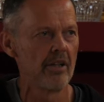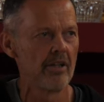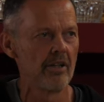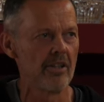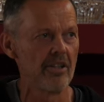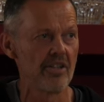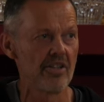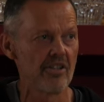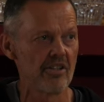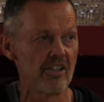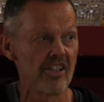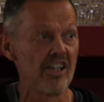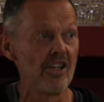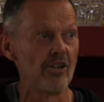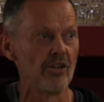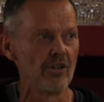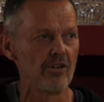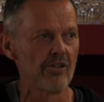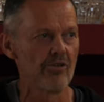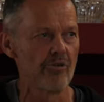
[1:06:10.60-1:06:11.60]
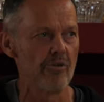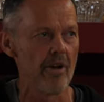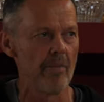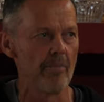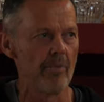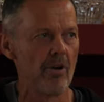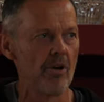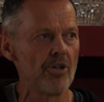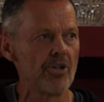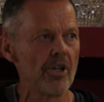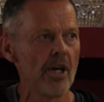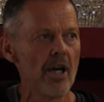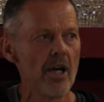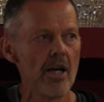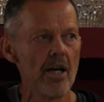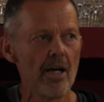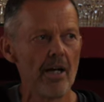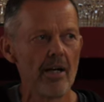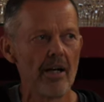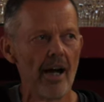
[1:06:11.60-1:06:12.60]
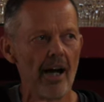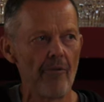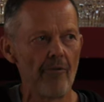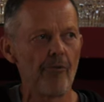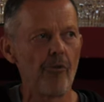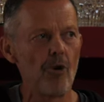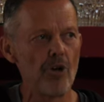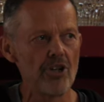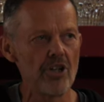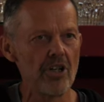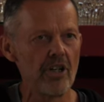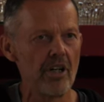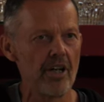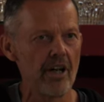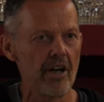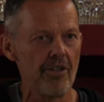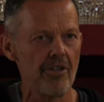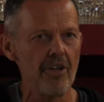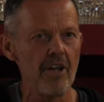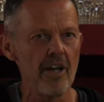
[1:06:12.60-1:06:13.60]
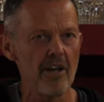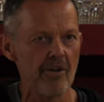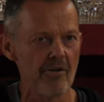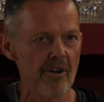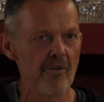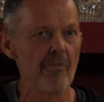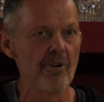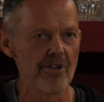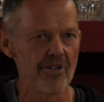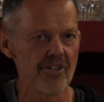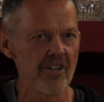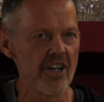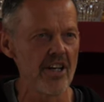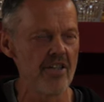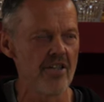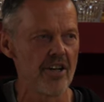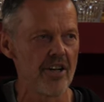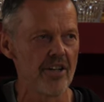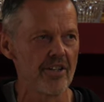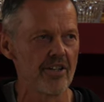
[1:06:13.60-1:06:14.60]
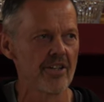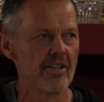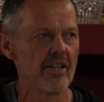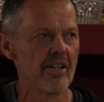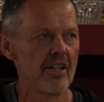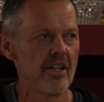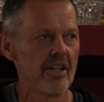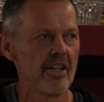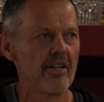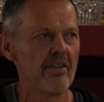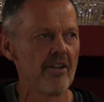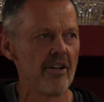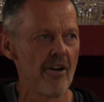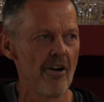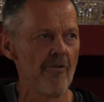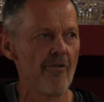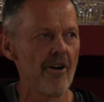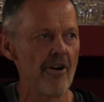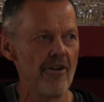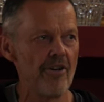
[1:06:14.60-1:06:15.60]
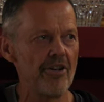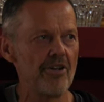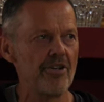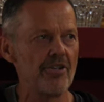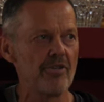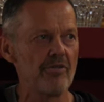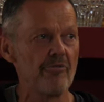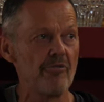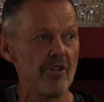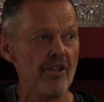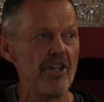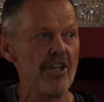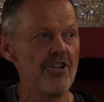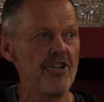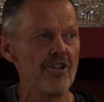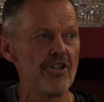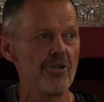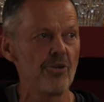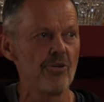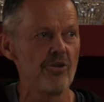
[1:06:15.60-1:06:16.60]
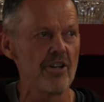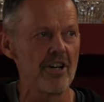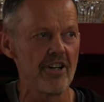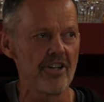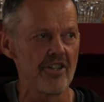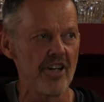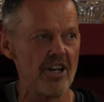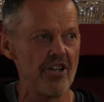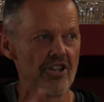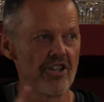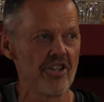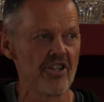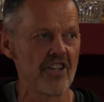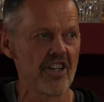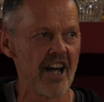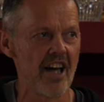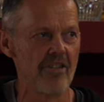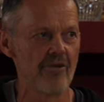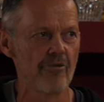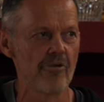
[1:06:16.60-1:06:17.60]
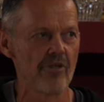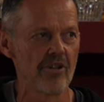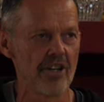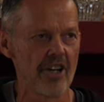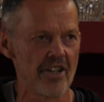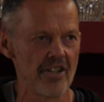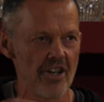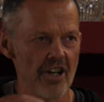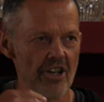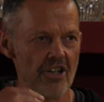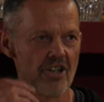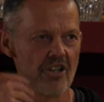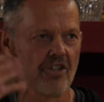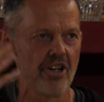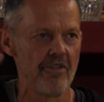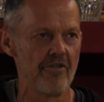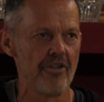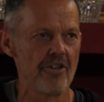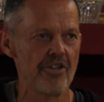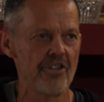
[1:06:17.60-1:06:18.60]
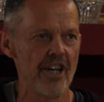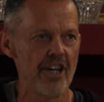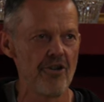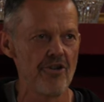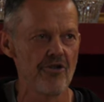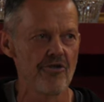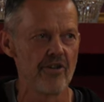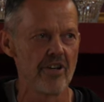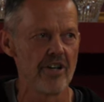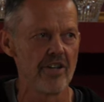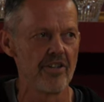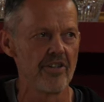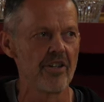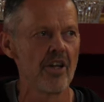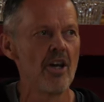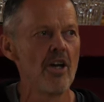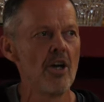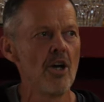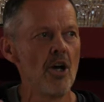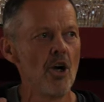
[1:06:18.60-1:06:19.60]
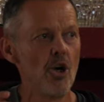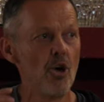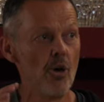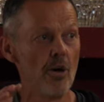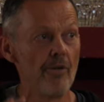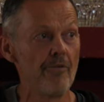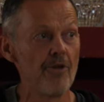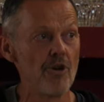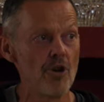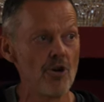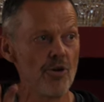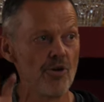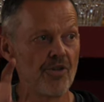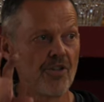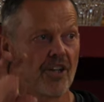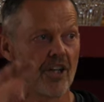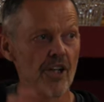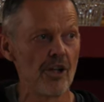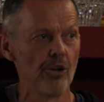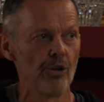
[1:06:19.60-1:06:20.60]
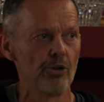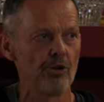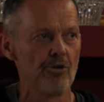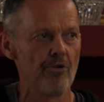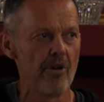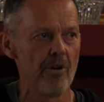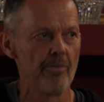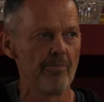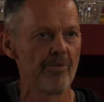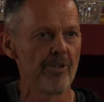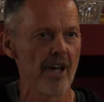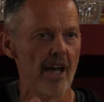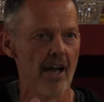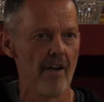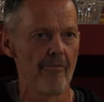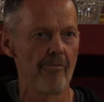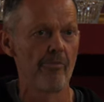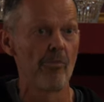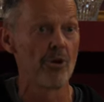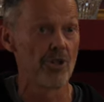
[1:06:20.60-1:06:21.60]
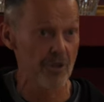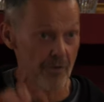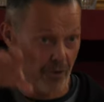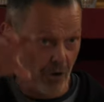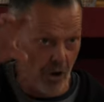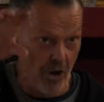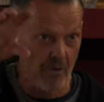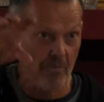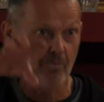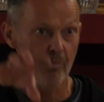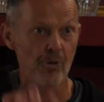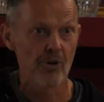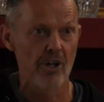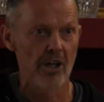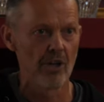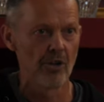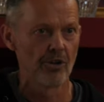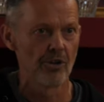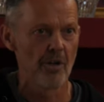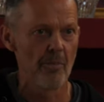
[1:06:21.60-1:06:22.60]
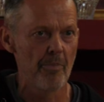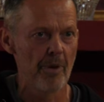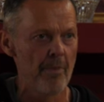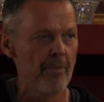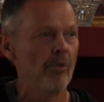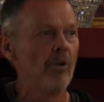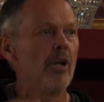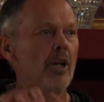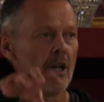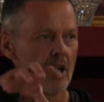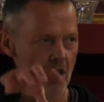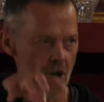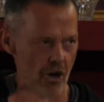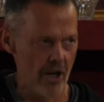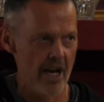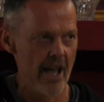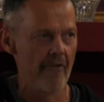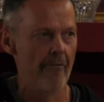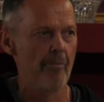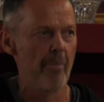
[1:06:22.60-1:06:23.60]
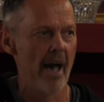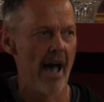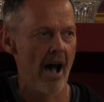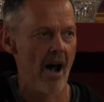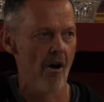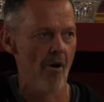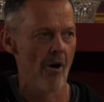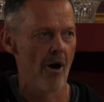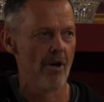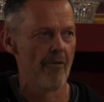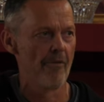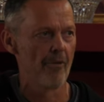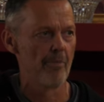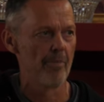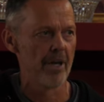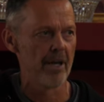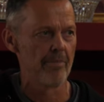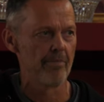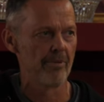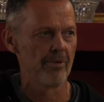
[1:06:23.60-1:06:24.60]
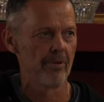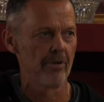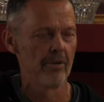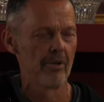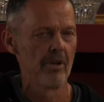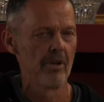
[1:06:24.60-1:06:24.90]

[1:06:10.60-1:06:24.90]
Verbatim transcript: this guilt trip. Because unfortunately, I think, and we see this, there are various religious organizations and other organizations over the centuries who have used the guilt trip to have, because if you can put guilt on people, you can have power over people.